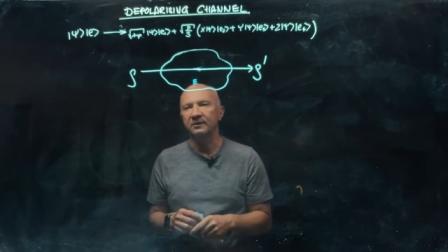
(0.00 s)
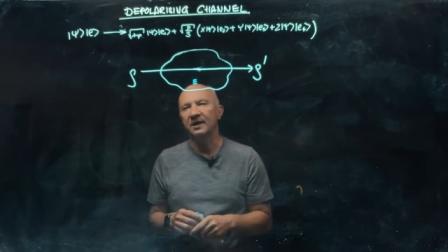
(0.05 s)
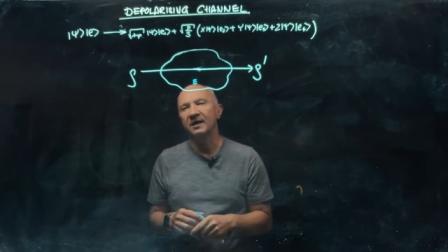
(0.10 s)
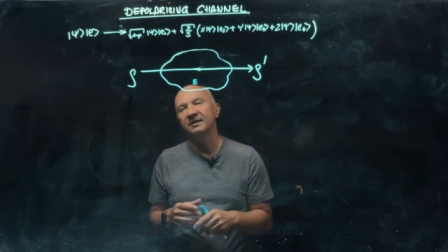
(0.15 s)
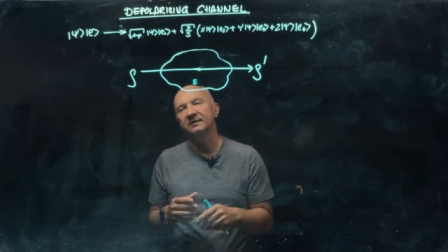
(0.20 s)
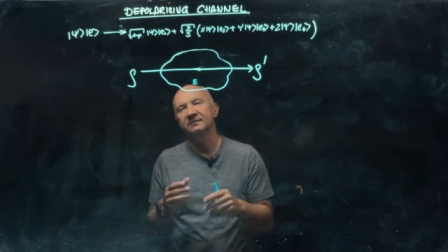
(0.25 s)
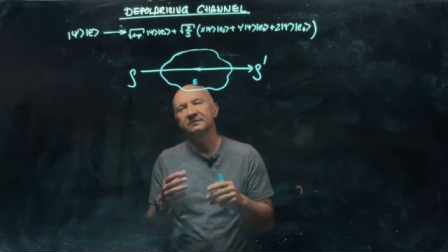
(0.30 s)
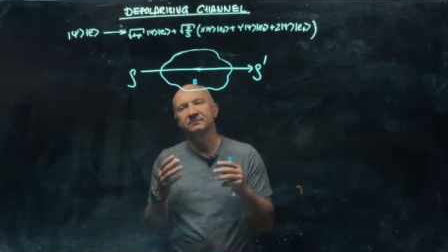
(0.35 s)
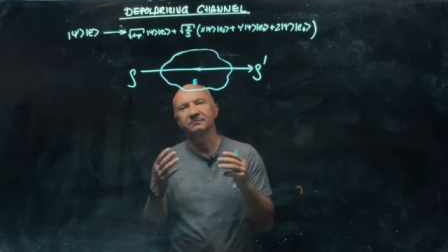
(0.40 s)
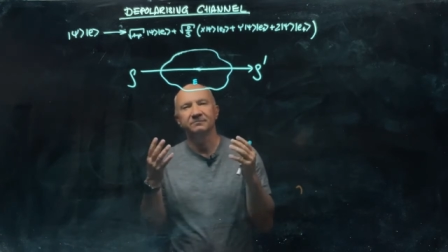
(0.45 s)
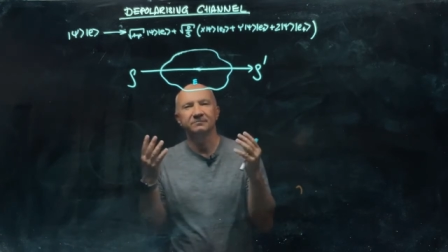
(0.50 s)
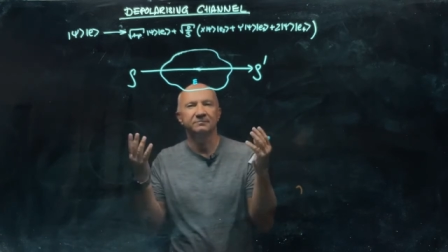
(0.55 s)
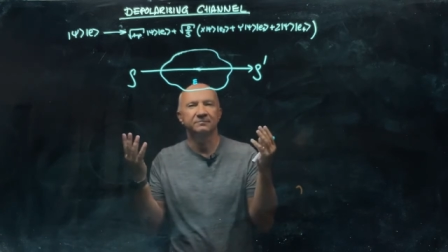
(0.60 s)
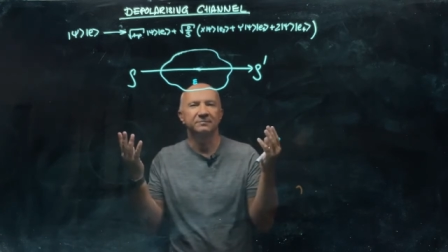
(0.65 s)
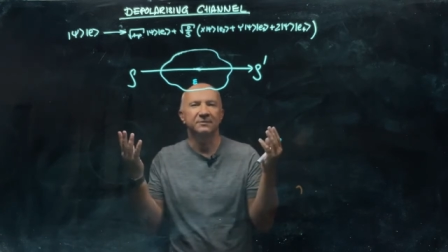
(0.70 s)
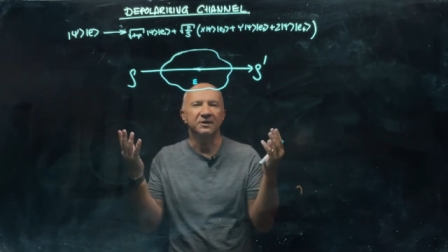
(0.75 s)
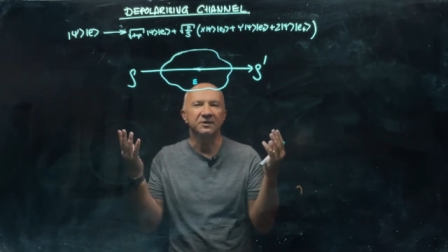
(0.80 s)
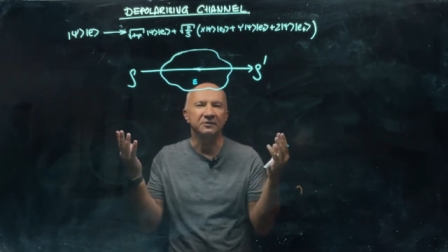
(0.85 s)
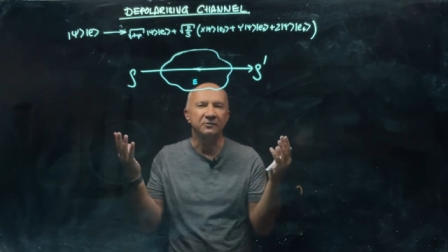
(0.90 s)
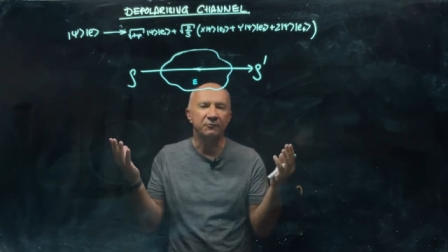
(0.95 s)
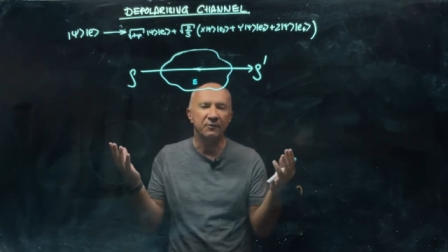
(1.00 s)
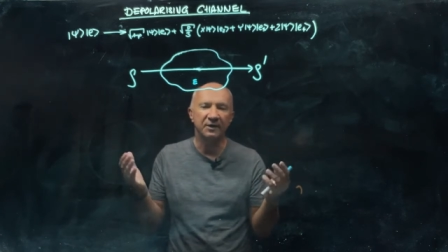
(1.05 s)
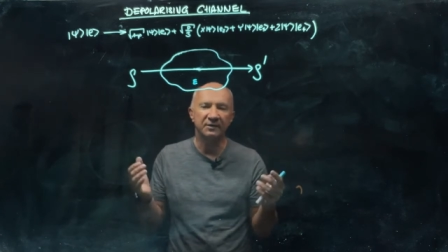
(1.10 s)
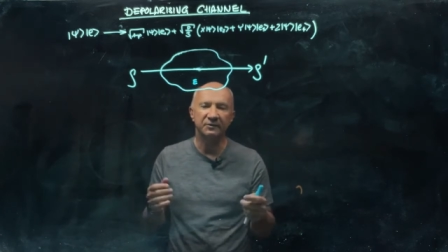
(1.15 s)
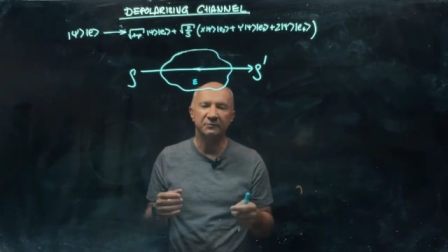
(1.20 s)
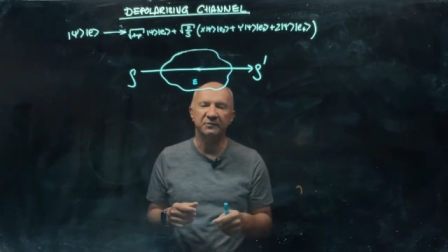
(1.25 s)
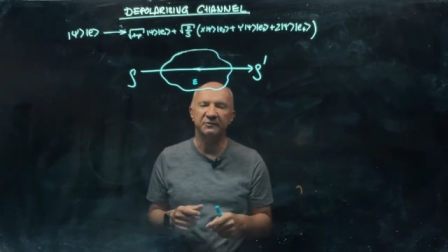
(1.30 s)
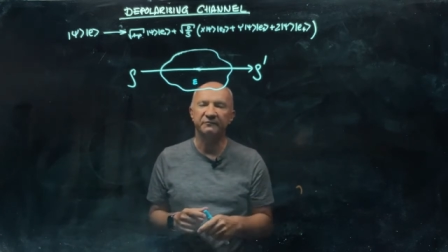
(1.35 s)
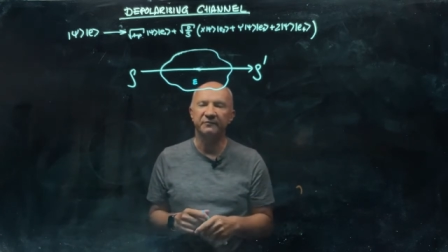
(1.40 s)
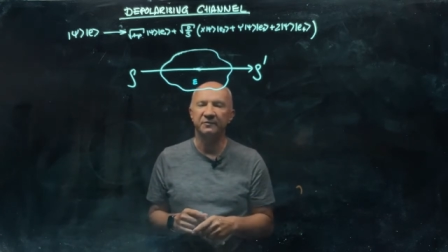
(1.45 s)
And in
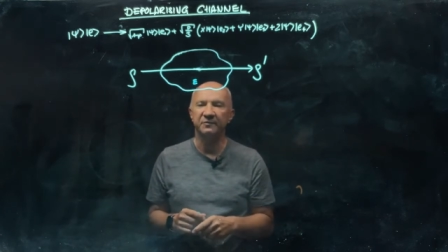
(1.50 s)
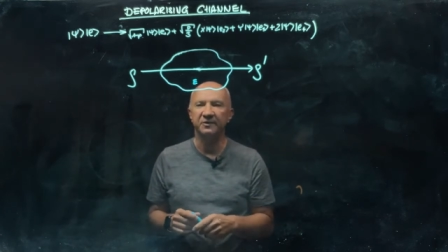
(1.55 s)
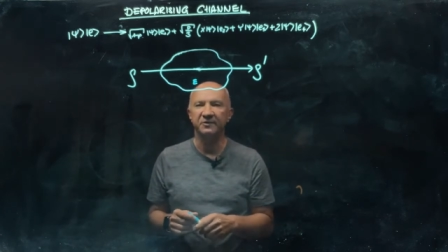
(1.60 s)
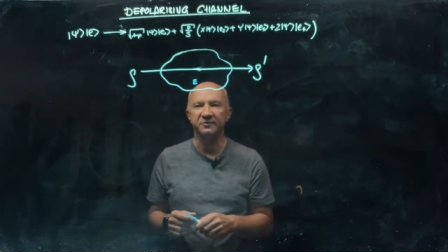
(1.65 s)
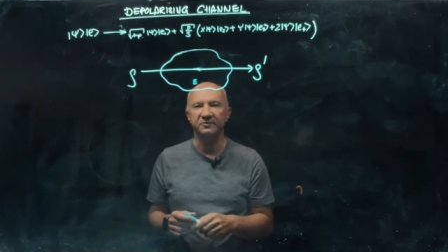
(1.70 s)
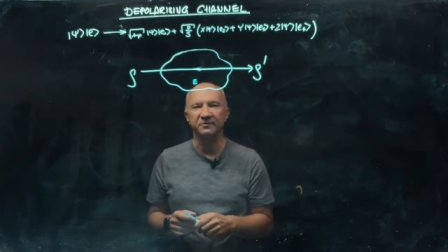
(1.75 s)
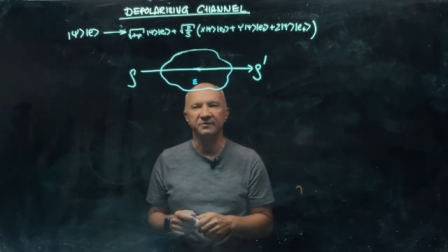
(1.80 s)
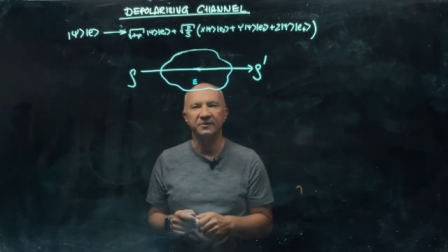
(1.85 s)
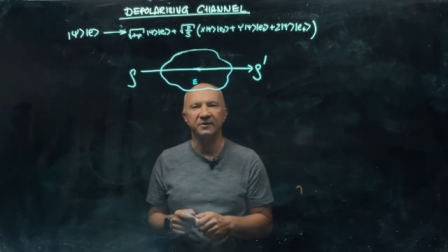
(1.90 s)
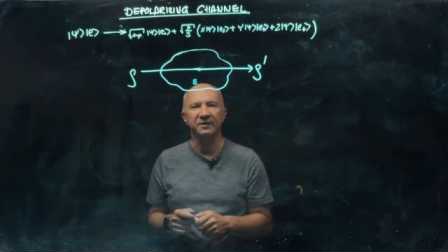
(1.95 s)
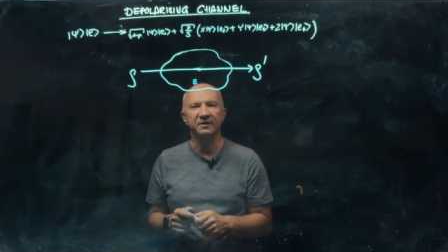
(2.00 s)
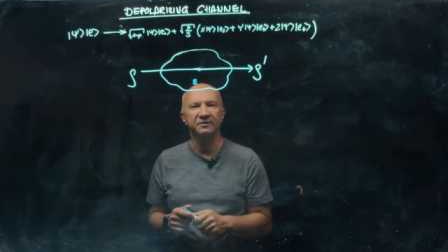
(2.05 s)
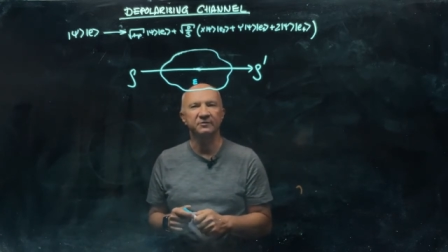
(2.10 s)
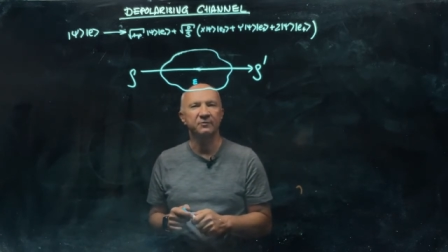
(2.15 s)
quantum information science,